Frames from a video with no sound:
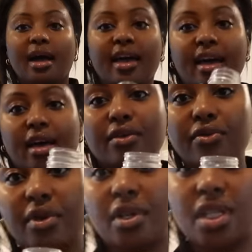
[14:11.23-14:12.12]
I
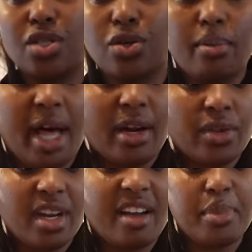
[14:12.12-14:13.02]
have this little bottle
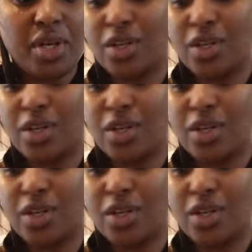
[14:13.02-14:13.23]
that I've been